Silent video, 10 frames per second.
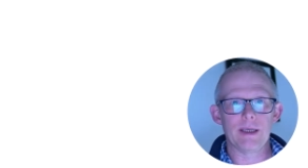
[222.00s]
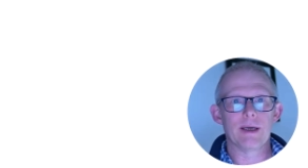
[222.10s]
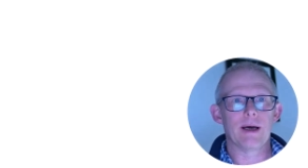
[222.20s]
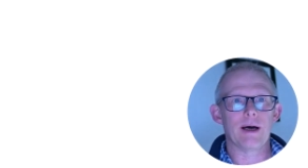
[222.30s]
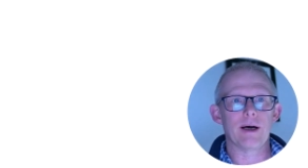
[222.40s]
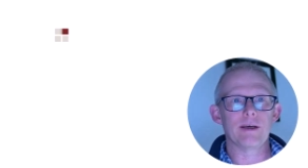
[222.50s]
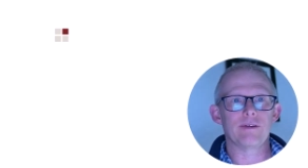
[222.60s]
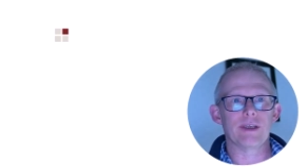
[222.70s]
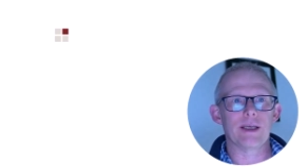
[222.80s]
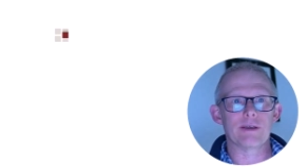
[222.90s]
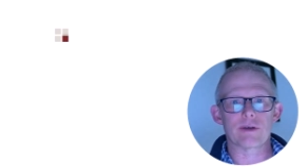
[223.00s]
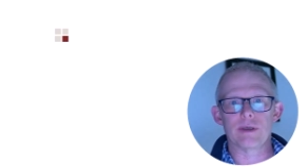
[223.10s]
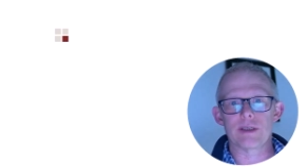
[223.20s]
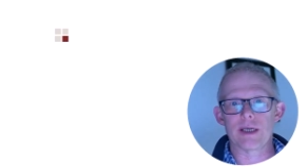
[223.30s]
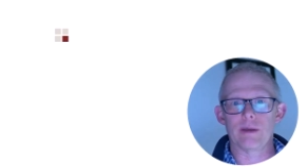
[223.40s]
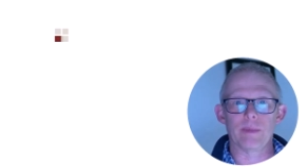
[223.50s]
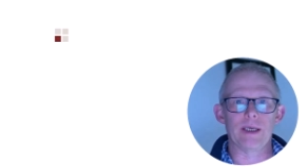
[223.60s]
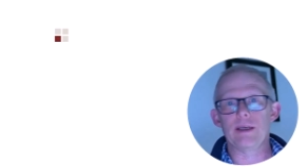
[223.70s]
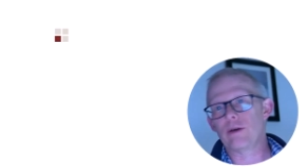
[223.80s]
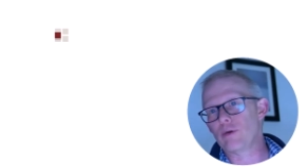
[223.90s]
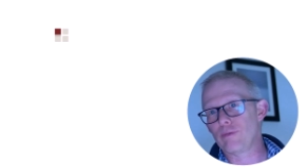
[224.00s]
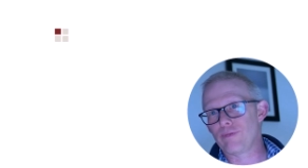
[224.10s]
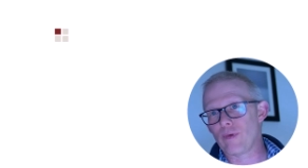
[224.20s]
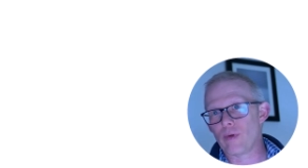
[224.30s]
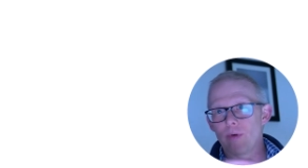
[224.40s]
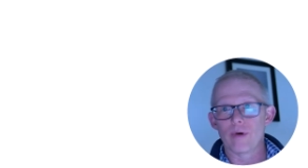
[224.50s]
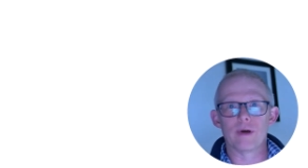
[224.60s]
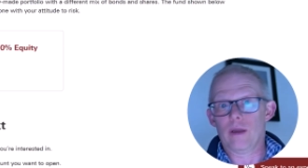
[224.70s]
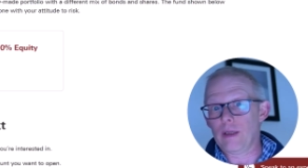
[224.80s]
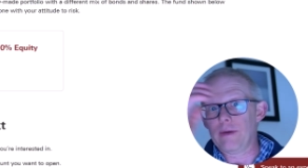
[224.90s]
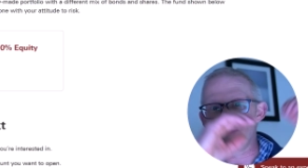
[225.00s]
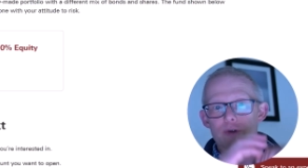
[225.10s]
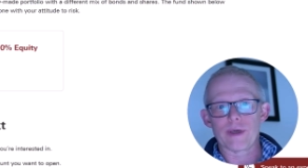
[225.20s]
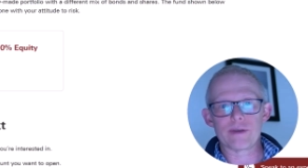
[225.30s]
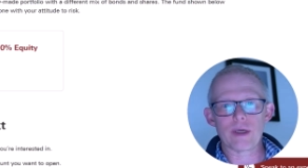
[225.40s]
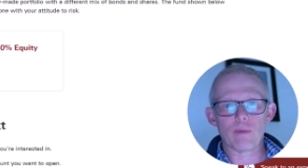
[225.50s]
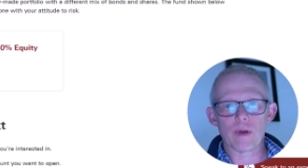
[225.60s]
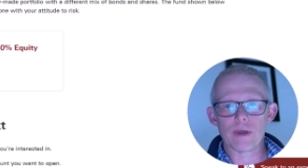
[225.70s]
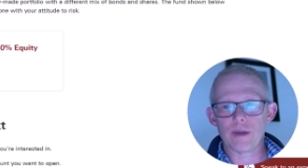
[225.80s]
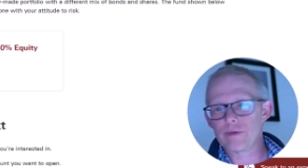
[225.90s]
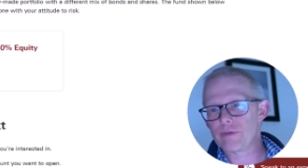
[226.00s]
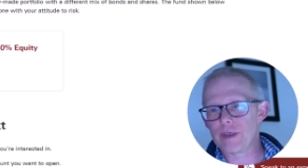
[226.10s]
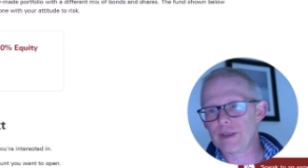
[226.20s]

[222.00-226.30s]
I think it's going to tell me go for Lifestrategy 100.